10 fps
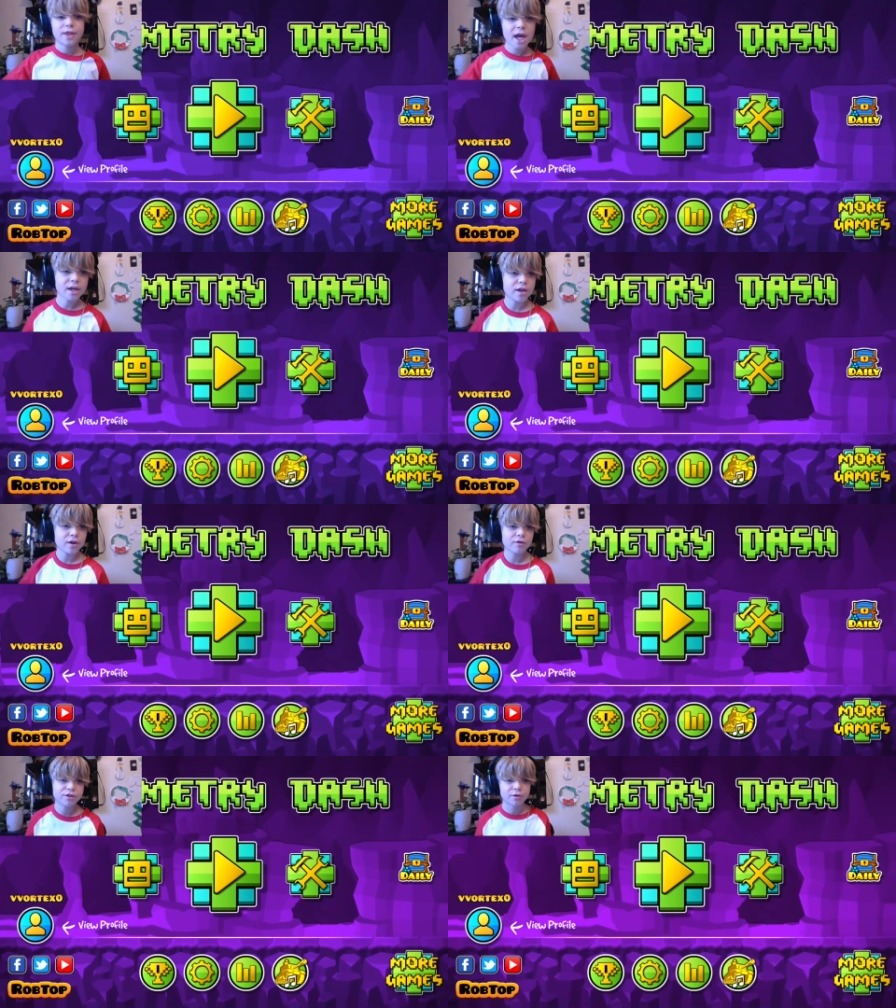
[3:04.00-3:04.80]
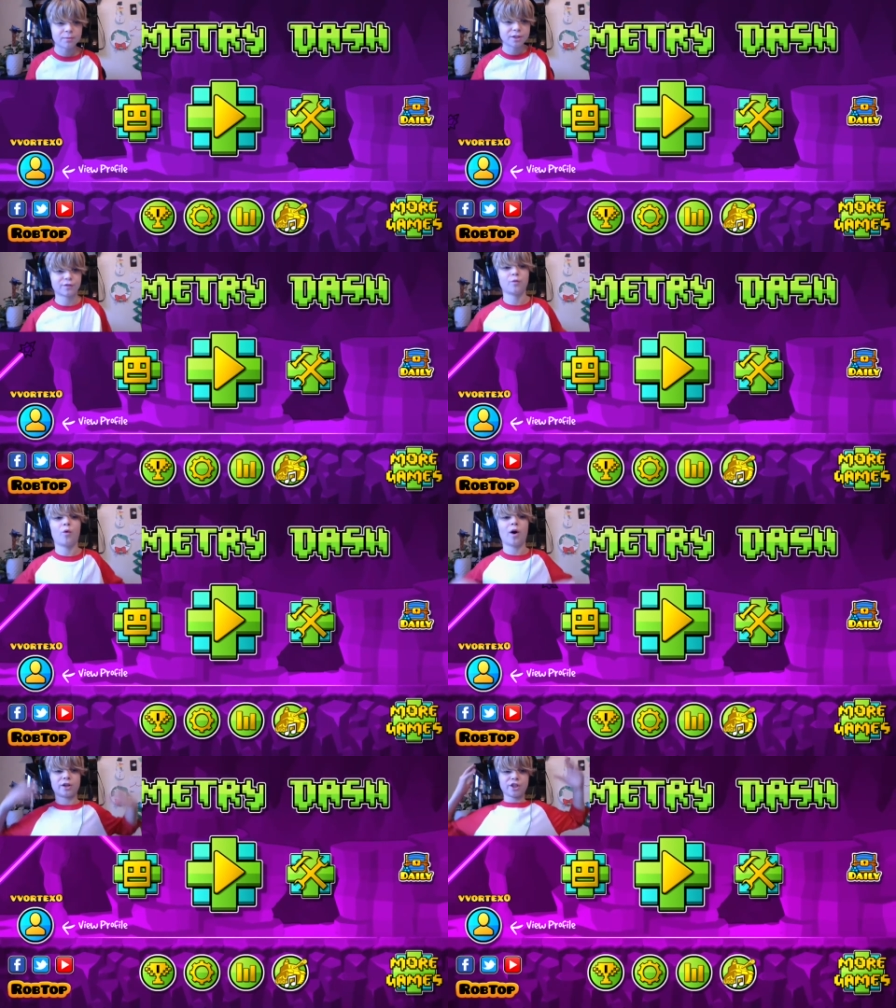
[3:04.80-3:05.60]
Thank you so much for
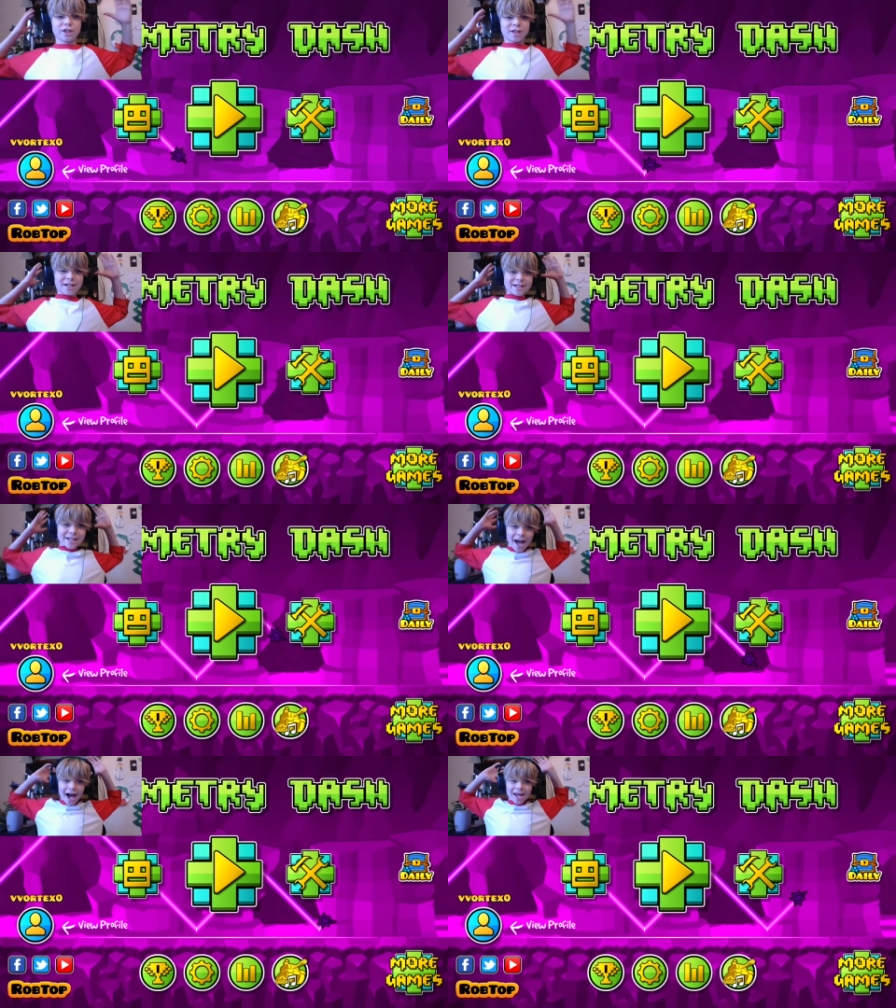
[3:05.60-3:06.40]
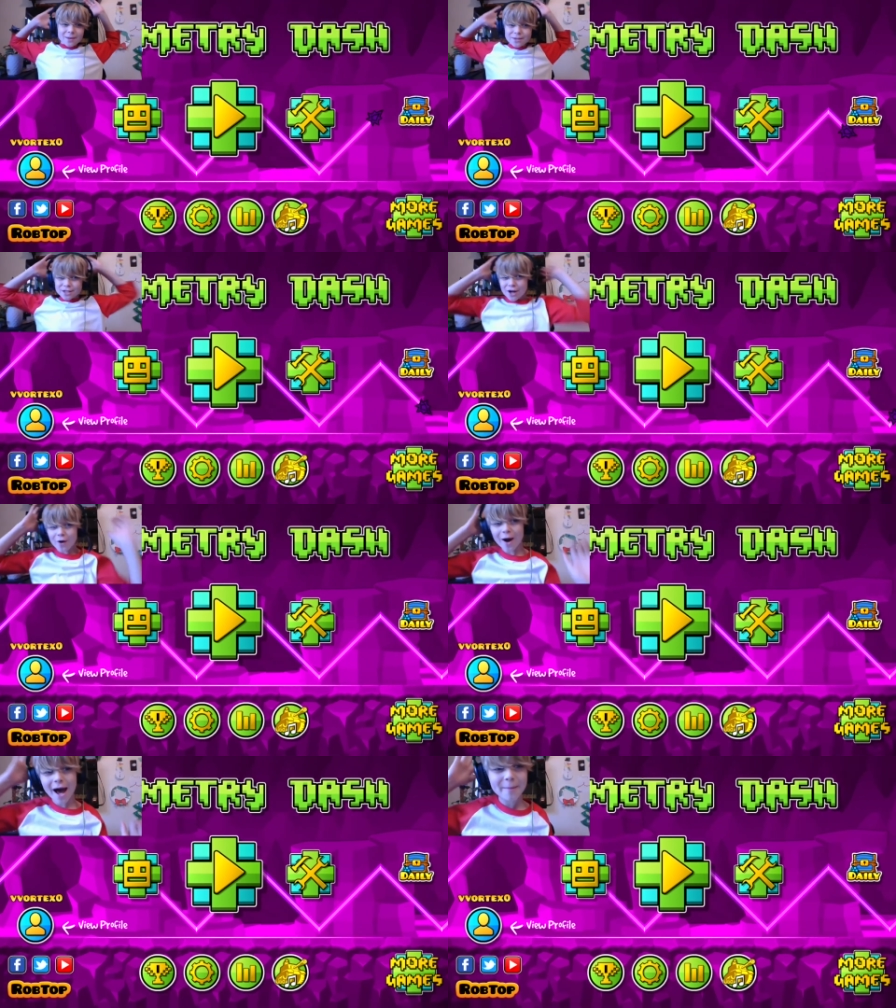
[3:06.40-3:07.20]
watching this. I am so
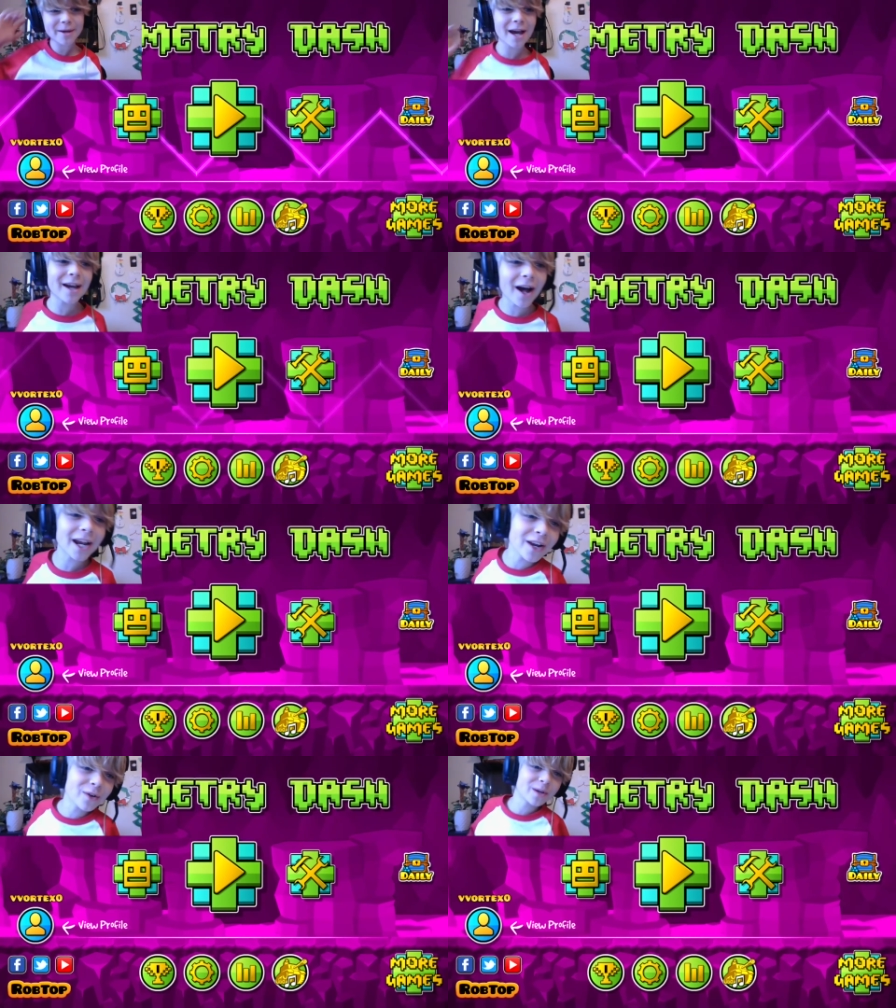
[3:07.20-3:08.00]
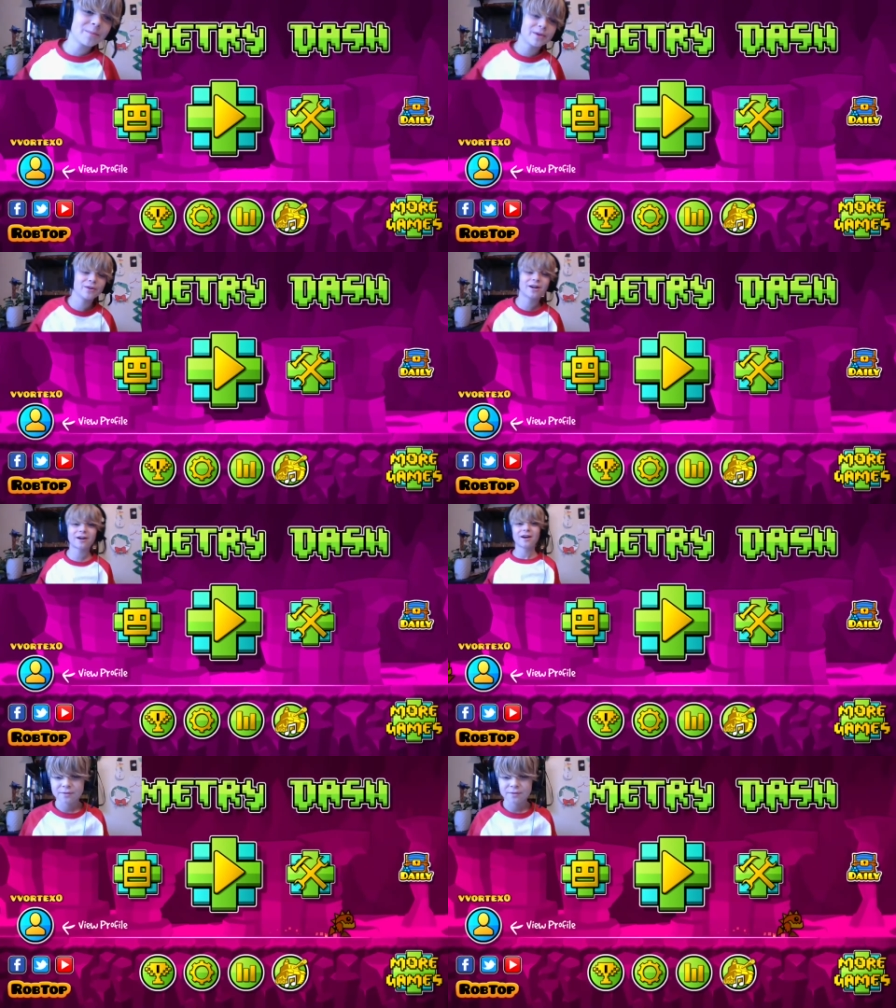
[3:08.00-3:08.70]
happy I got a new computer.